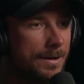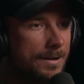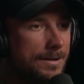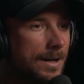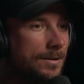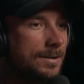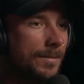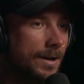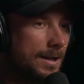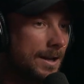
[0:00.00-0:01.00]
tell
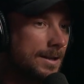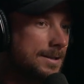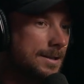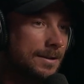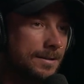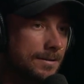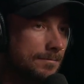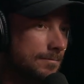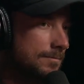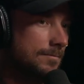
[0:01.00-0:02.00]
somebody that it's in
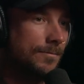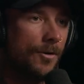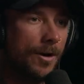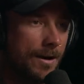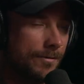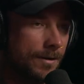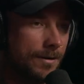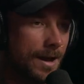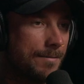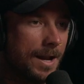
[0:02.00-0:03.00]
whatever
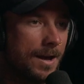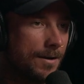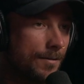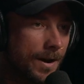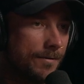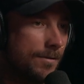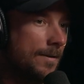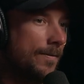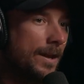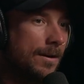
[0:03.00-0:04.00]
cabin A or whatever,
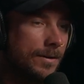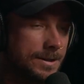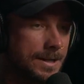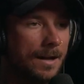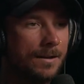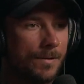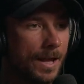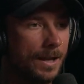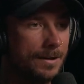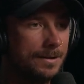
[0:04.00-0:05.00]
and they know exactly where
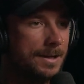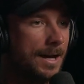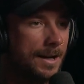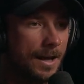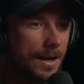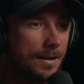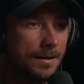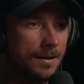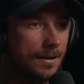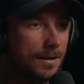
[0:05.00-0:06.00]
that is and how to get it,
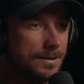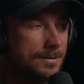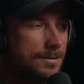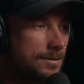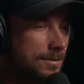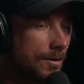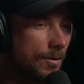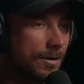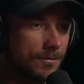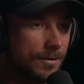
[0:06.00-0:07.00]
and it's so
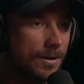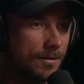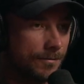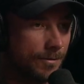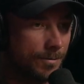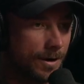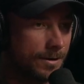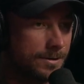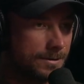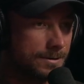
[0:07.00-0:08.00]
convenient for yeah.
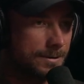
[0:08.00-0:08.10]
productions.